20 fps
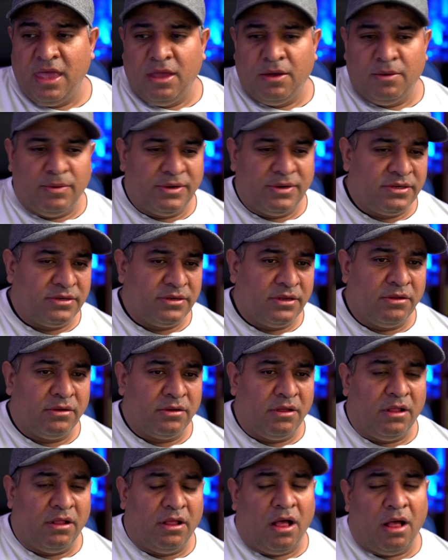which is a
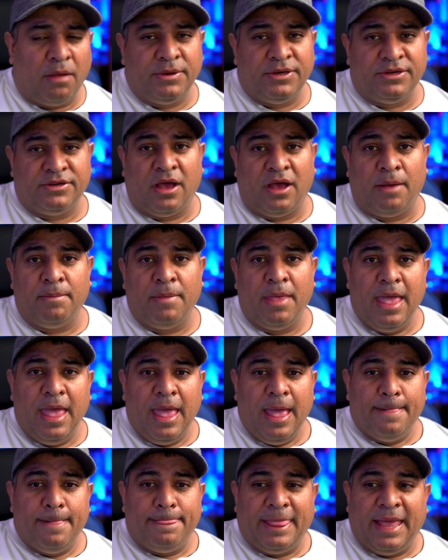local hobby shop.
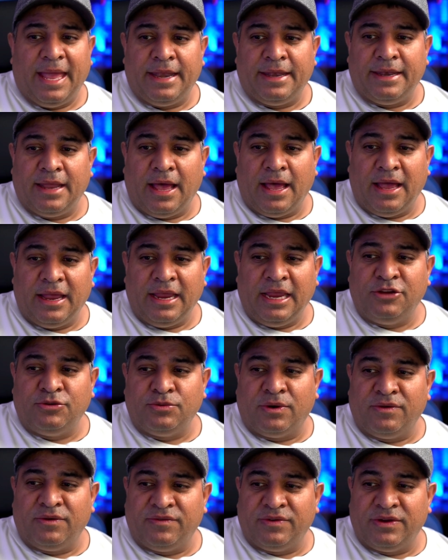And uh, each
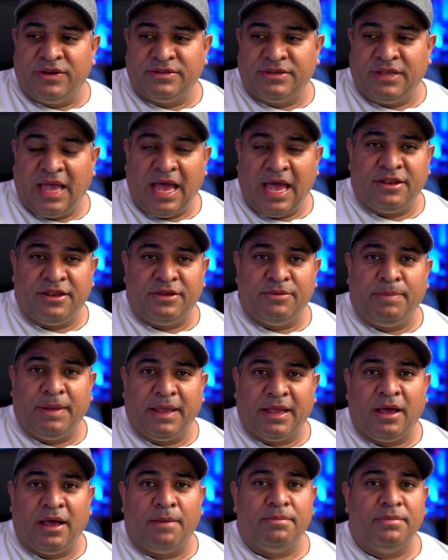one of us had to
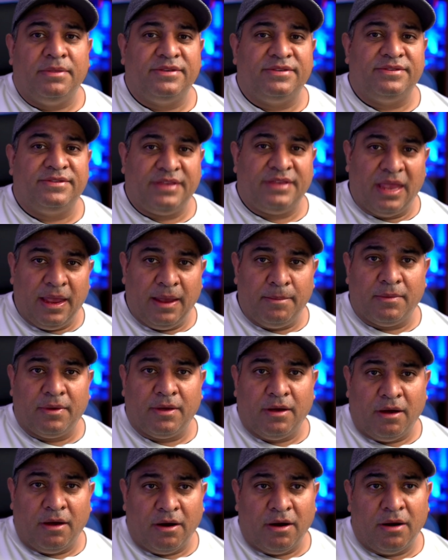pick up the same
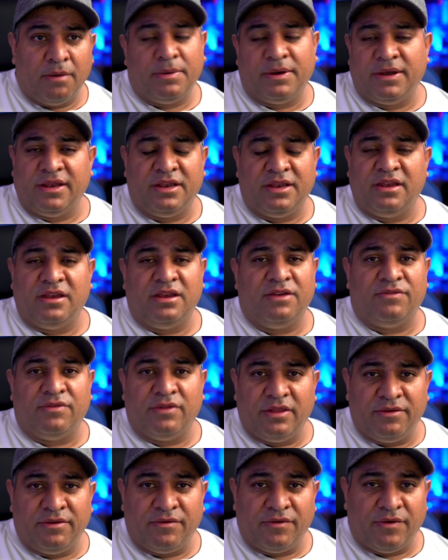car but in a
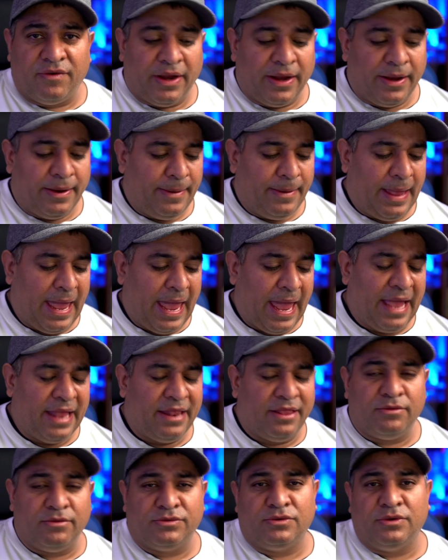different livery.
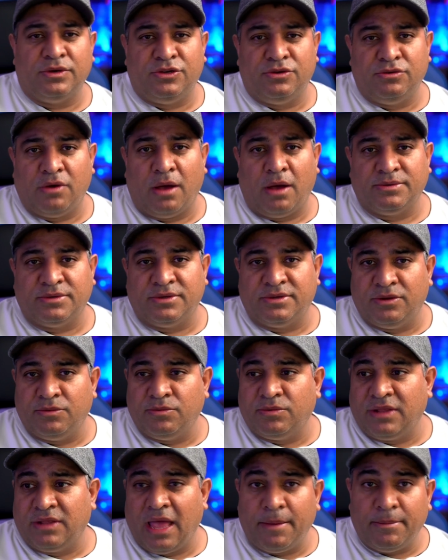And there was only two options: either
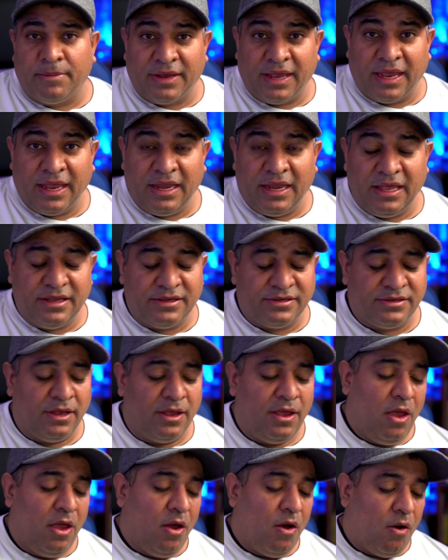Lamborghinis
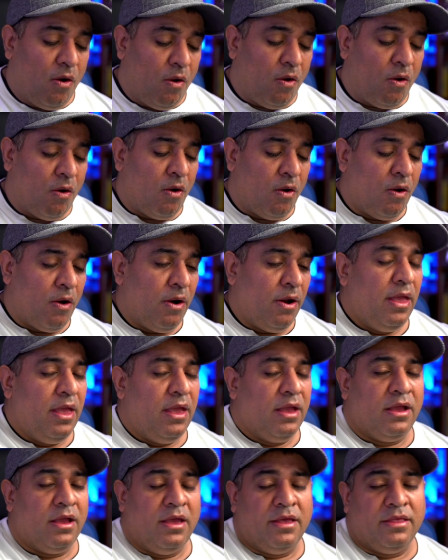or
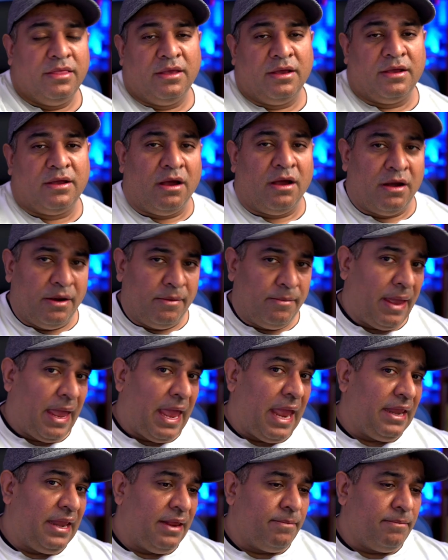the car number
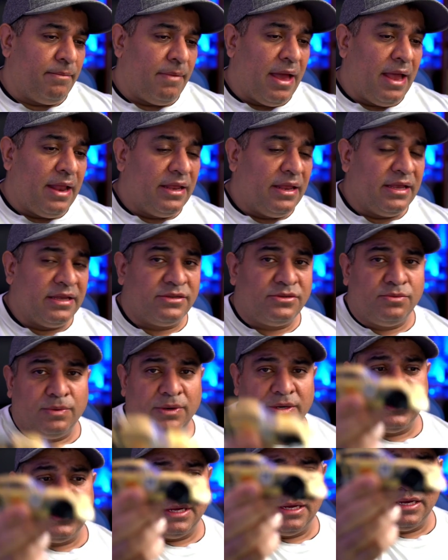eight in my list,
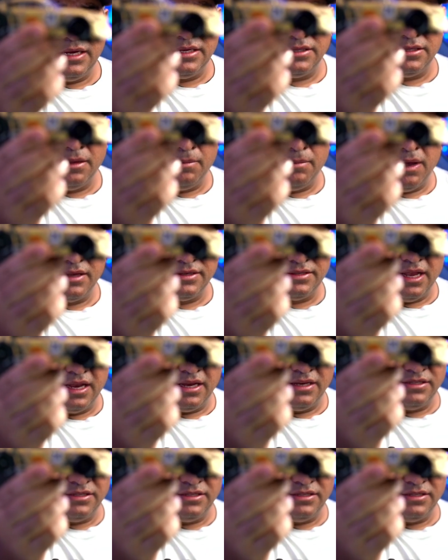which is the Mustang